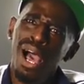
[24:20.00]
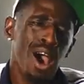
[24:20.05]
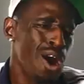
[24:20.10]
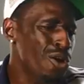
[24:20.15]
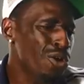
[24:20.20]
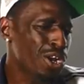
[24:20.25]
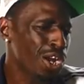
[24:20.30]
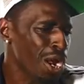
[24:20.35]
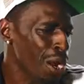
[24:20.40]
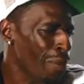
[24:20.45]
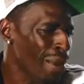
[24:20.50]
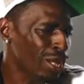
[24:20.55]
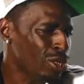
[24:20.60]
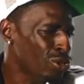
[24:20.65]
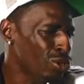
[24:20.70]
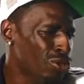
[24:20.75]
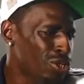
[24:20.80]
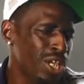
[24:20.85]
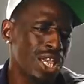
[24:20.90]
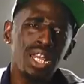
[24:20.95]
I don't care about
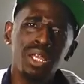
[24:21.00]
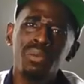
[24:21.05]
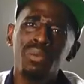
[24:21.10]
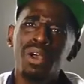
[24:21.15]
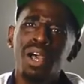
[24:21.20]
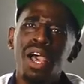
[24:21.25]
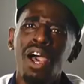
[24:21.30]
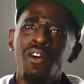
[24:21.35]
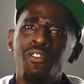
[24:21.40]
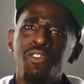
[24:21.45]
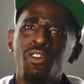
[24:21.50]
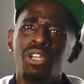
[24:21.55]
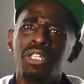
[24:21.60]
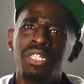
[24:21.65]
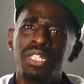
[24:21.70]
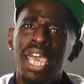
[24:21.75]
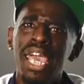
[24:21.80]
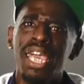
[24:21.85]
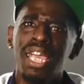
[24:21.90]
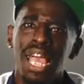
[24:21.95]
you chilling with her for a
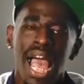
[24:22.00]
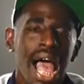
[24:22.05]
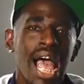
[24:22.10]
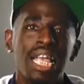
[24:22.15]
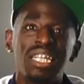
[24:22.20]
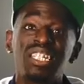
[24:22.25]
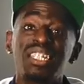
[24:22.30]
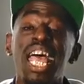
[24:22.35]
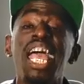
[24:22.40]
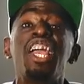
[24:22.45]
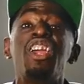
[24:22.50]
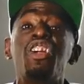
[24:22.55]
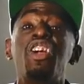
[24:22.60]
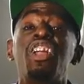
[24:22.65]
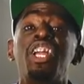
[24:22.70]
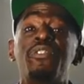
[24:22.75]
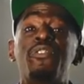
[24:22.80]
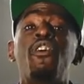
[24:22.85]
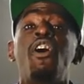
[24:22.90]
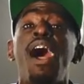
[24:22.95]
second. All right, stay
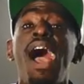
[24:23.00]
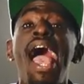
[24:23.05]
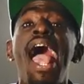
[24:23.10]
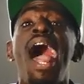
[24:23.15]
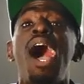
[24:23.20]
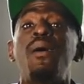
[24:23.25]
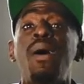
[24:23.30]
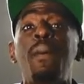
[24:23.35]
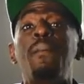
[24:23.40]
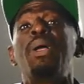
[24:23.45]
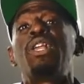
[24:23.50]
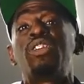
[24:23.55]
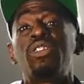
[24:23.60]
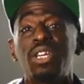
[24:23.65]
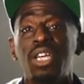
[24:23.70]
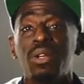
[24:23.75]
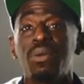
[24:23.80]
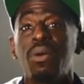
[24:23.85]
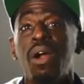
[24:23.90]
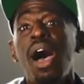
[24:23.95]
here for an hour. I bet you
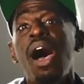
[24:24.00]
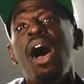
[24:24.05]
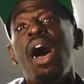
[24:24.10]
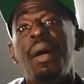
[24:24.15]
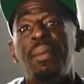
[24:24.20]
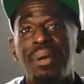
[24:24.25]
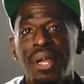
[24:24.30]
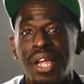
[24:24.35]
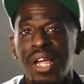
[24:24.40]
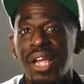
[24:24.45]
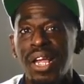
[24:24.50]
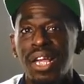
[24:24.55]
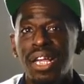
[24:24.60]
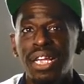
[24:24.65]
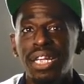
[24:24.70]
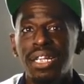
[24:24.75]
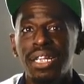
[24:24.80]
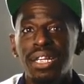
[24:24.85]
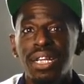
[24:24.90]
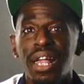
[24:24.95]
get robbed then.
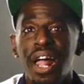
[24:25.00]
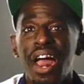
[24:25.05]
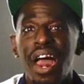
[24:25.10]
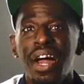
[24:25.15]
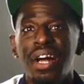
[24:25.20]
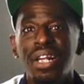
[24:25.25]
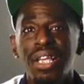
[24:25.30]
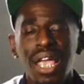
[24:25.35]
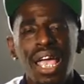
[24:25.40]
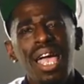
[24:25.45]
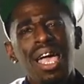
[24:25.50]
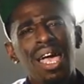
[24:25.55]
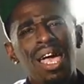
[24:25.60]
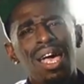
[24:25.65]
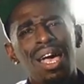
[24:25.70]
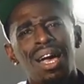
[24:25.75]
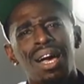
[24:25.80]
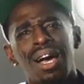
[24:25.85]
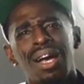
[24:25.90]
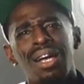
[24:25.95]

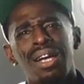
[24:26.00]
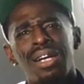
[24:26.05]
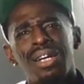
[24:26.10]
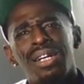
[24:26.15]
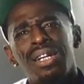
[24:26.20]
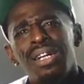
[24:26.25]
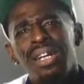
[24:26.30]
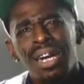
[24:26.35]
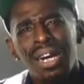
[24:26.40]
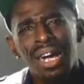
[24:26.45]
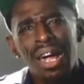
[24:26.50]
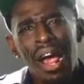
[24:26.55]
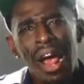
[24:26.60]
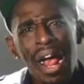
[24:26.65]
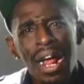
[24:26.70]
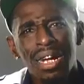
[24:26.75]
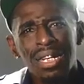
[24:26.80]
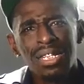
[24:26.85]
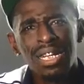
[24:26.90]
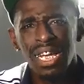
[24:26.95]
Yeah.
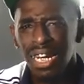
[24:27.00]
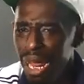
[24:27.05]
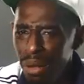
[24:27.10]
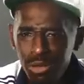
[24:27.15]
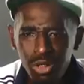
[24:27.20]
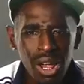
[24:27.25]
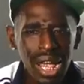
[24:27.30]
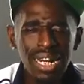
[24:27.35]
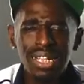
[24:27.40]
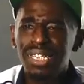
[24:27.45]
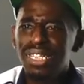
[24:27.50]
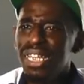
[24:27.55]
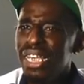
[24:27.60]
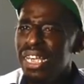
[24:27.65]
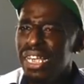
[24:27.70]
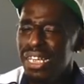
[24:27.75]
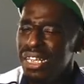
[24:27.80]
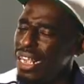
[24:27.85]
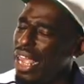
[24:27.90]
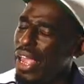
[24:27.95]
And I'm trying to
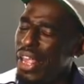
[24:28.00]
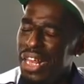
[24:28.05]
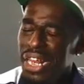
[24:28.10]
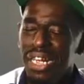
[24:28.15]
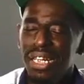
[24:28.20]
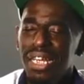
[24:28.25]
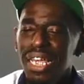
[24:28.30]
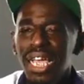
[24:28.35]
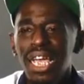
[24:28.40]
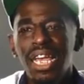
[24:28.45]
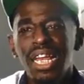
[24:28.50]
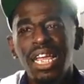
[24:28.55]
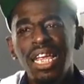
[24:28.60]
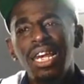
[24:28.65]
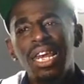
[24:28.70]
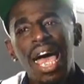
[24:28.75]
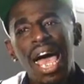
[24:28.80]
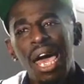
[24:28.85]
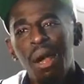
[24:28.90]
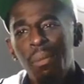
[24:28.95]
see, and then he
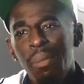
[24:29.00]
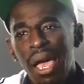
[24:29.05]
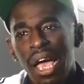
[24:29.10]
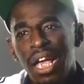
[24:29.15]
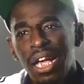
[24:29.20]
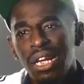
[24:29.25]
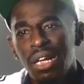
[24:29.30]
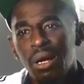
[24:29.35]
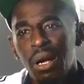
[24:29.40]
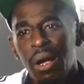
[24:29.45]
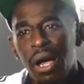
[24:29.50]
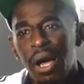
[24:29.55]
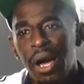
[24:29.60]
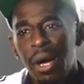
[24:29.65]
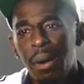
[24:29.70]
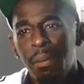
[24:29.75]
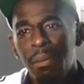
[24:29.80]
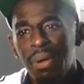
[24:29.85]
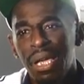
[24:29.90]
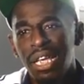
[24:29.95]
lied about
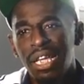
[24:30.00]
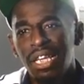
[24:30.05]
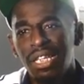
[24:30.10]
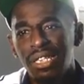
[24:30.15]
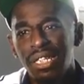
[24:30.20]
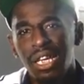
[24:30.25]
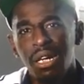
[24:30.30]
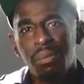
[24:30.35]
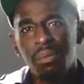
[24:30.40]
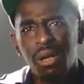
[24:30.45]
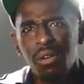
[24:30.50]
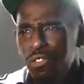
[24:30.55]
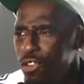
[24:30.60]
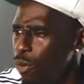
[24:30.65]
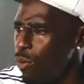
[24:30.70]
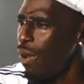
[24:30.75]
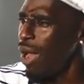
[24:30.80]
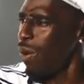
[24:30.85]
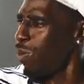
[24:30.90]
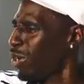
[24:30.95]
uh, Biggie said him up
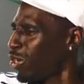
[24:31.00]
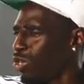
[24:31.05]
for what?